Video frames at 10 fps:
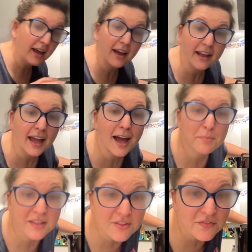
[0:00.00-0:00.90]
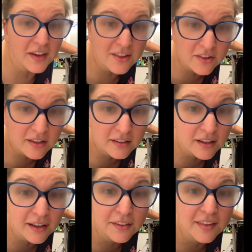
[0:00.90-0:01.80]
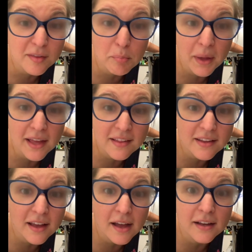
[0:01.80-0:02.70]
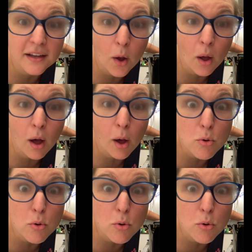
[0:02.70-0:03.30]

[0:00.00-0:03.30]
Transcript: cabbage facial. Oh, it's the best. Oh.